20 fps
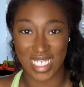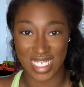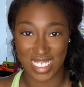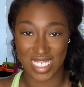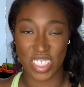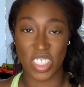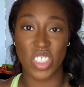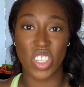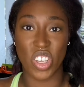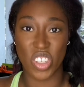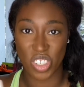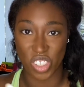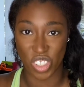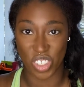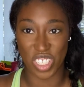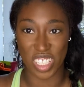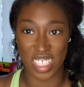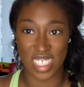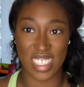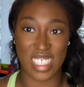Social
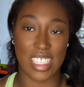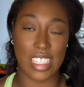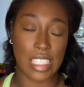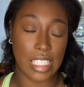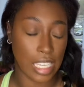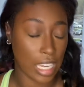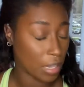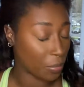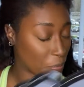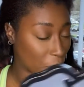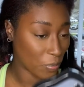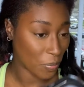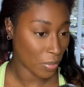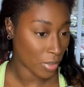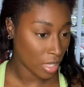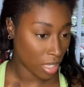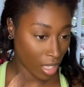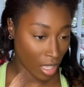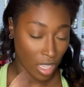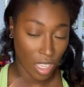distancing.
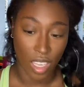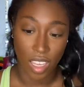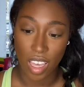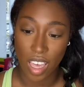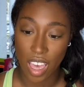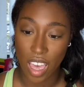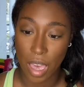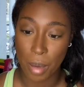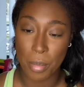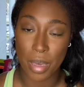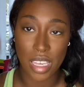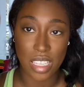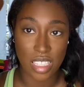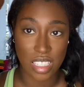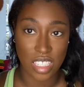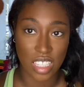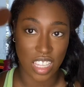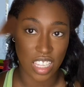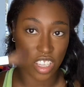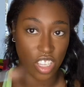
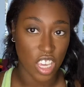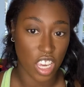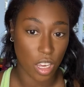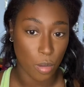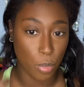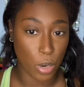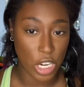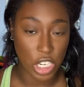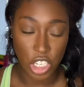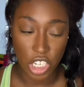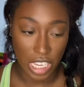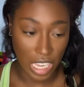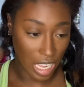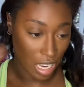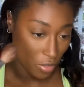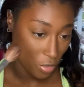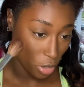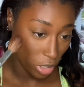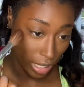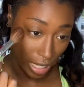Then you take a brush again
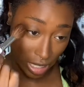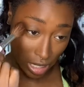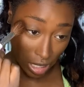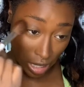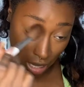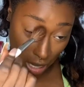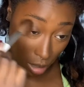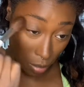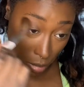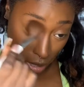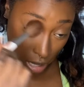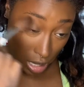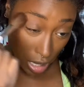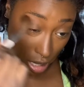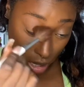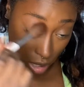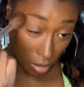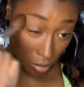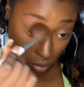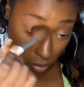if you're lazy like
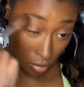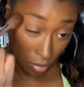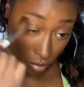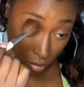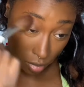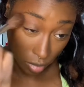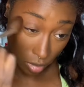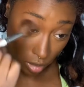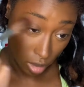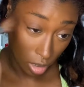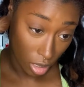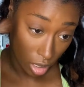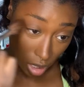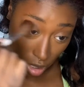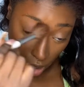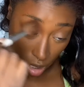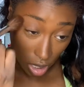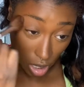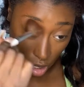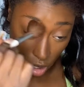me.
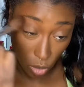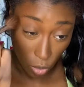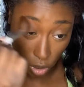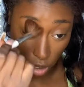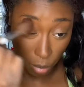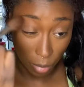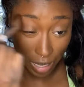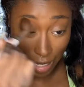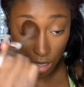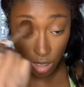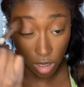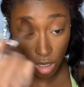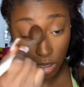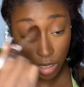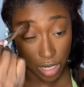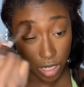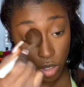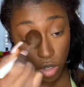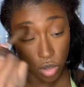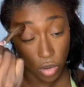and you want to make it look
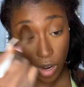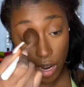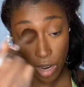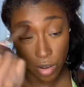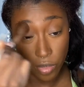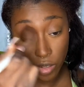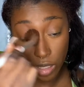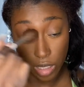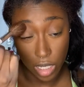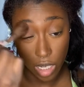like you tried really